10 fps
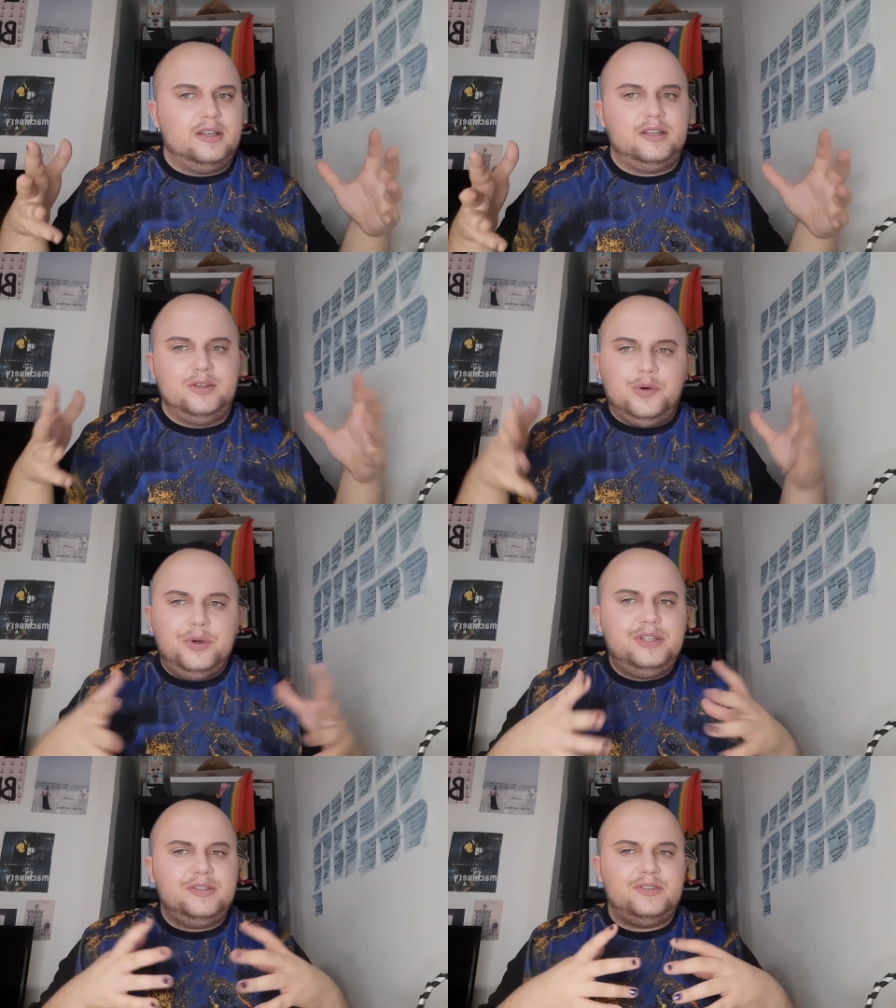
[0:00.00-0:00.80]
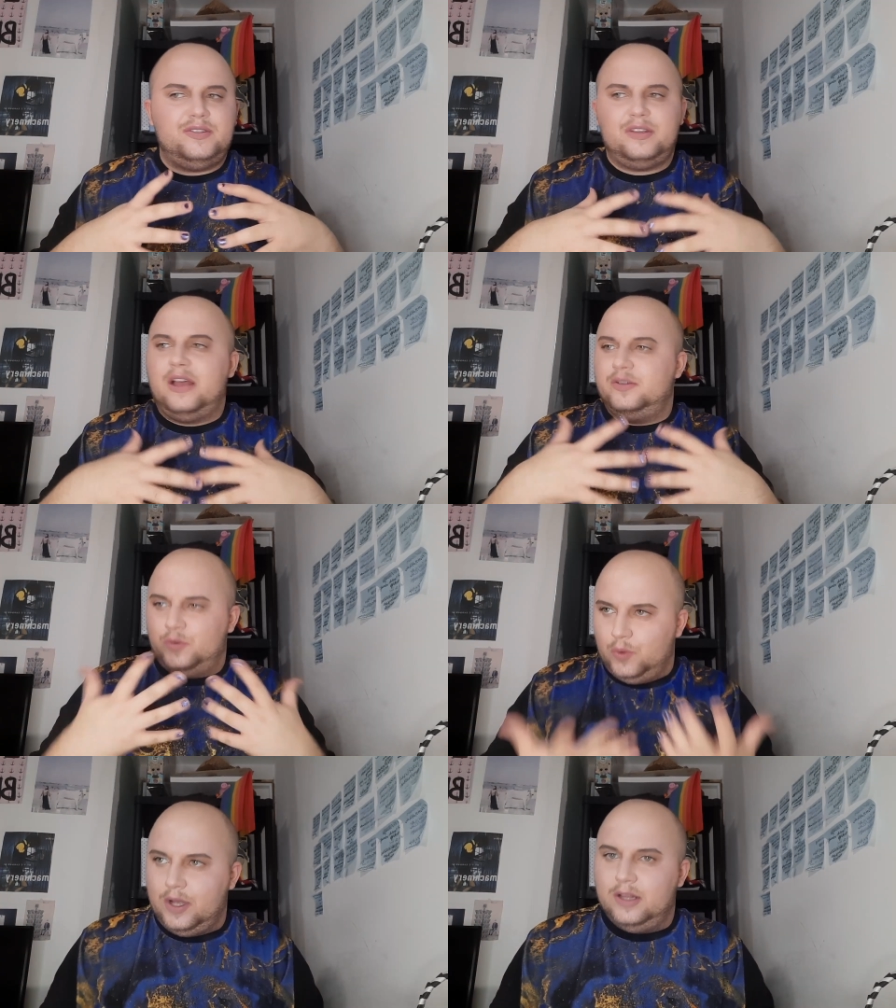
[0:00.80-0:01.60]
Like, no one is as
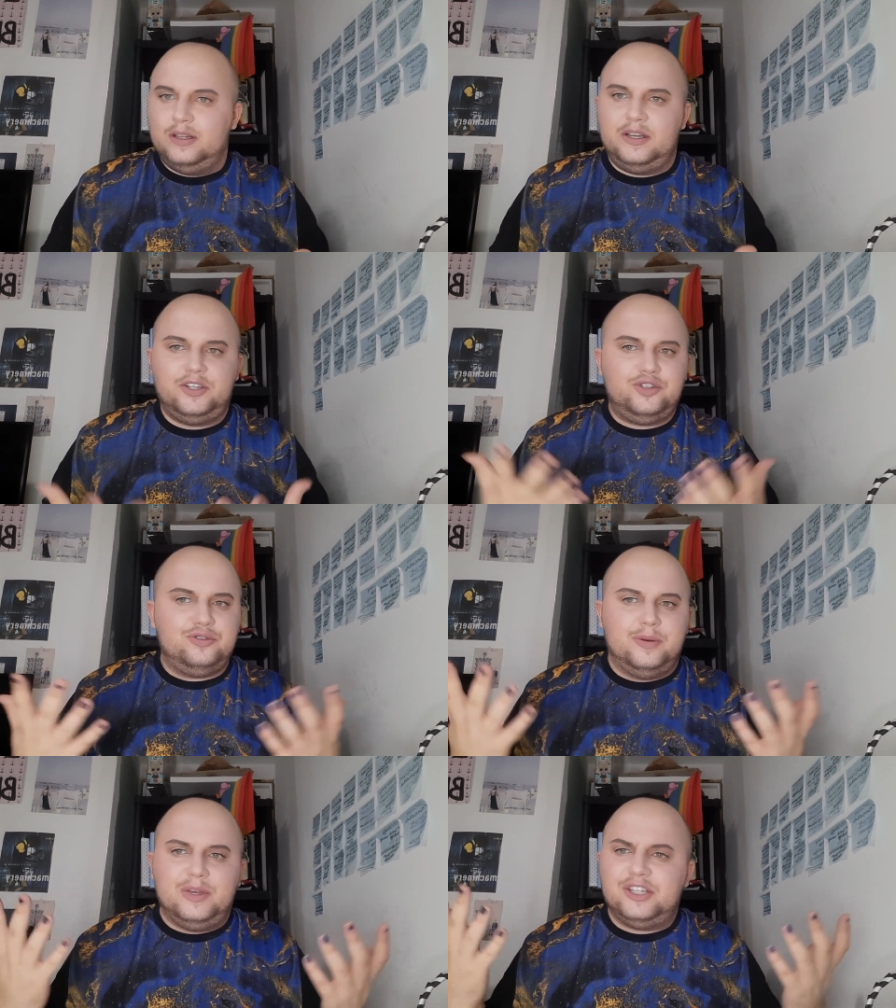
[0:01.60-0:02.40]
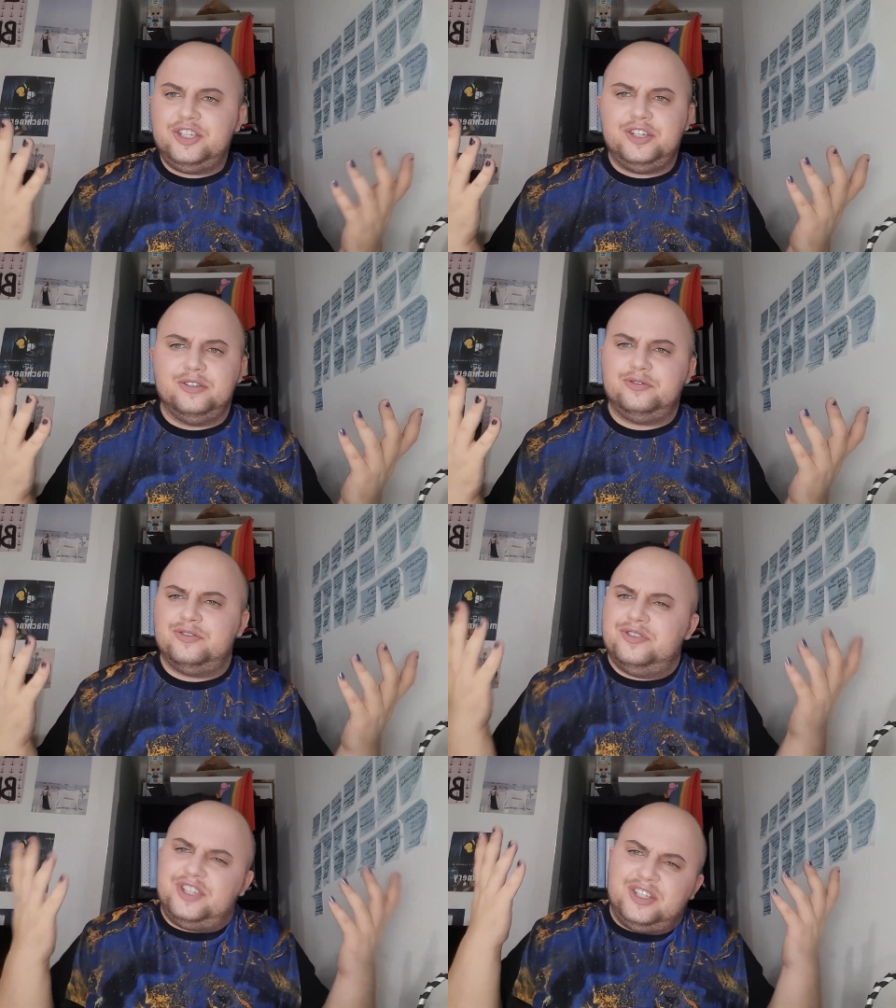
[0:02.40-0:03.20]
well, like, trimming
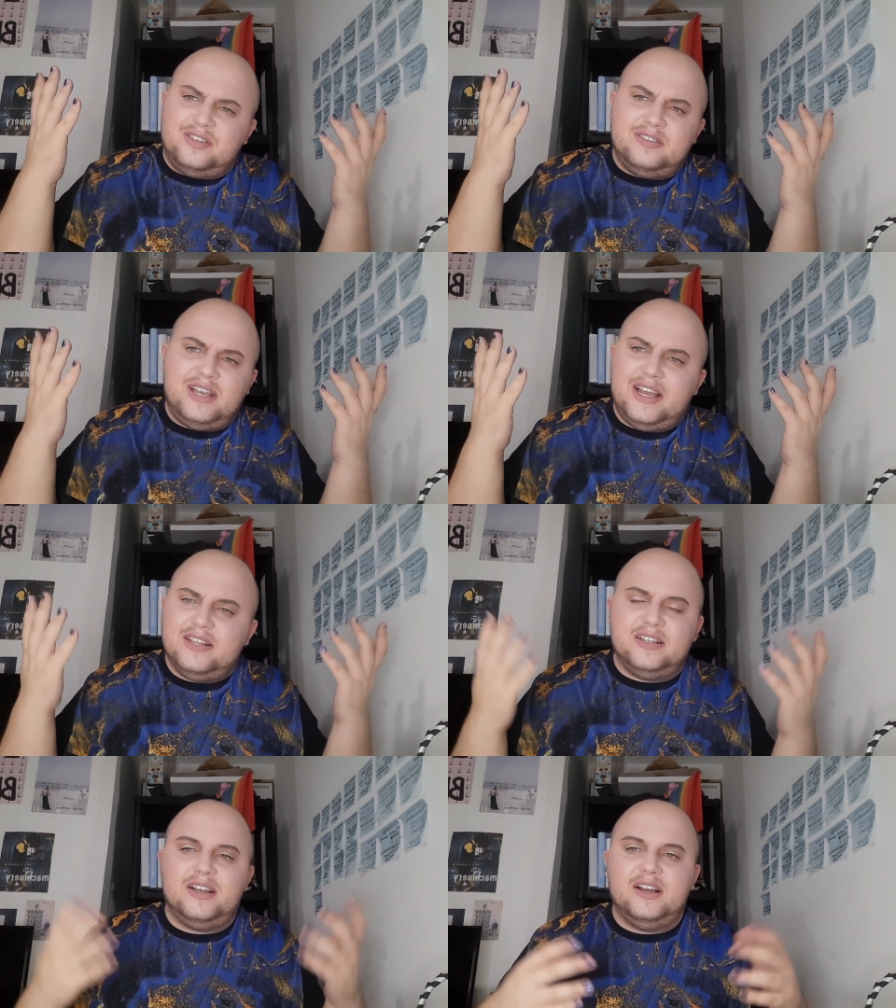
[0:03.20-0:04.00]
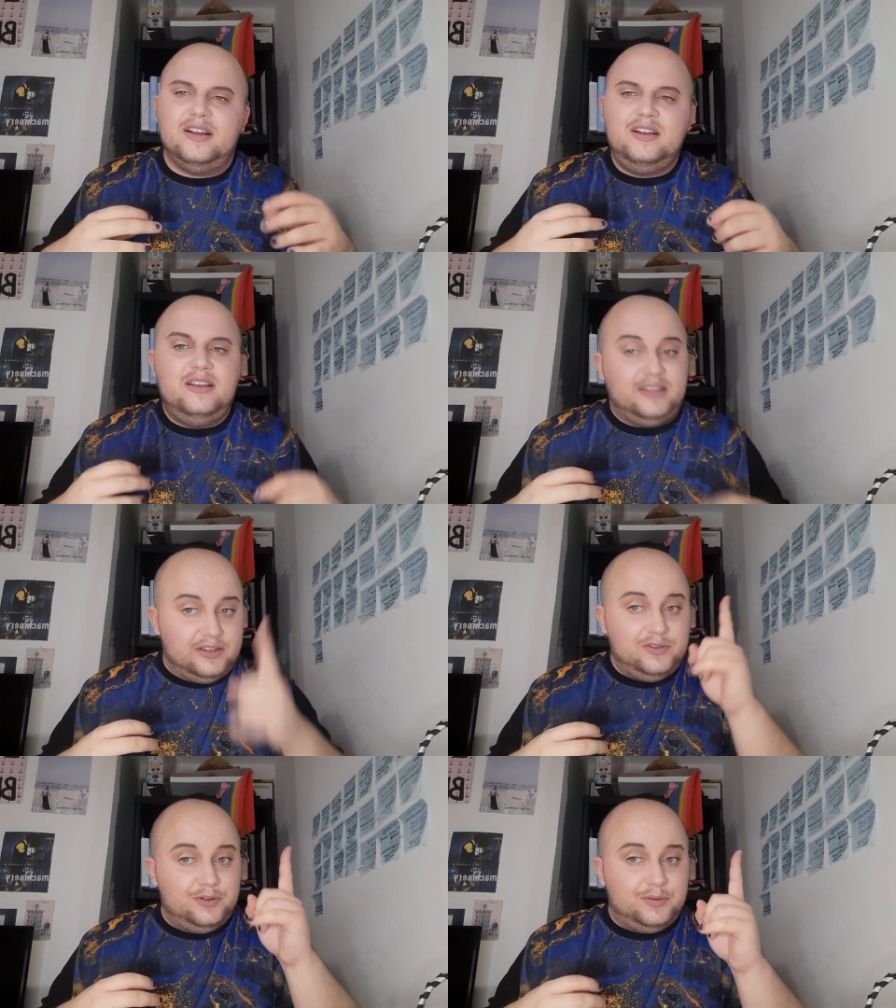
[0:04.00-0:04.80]
children's genitalia,
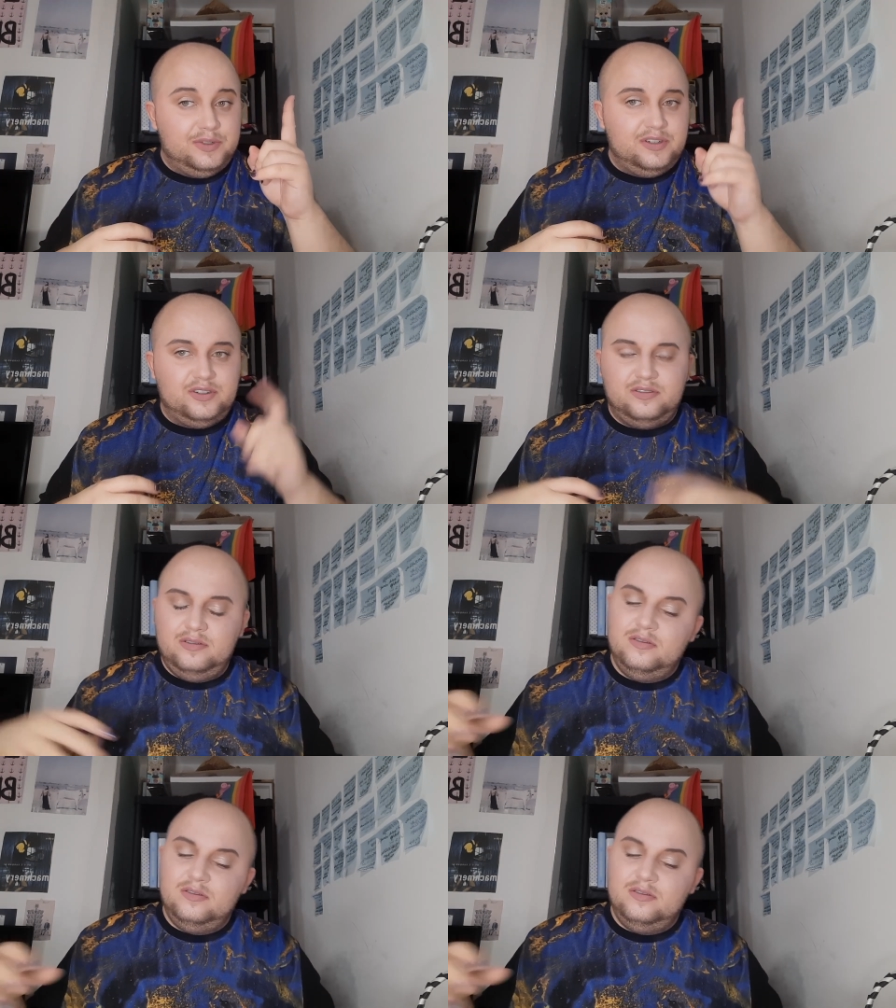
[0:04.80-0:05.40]
that's circumcision,